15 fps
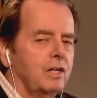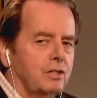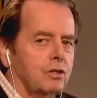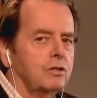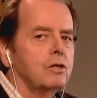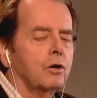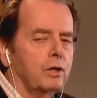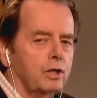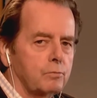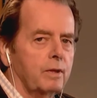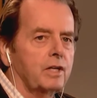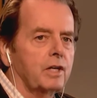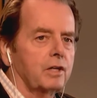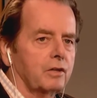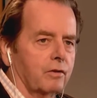No, he's been
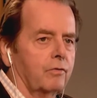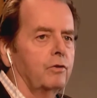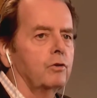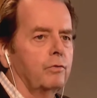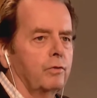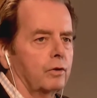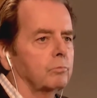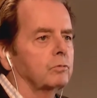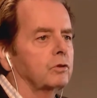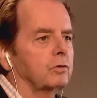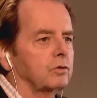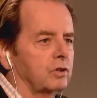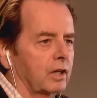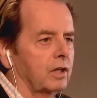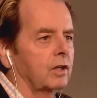in a few films and
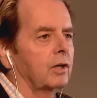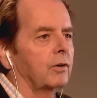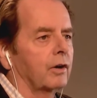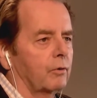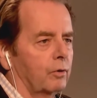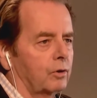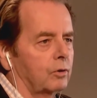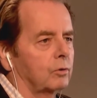secondary roles,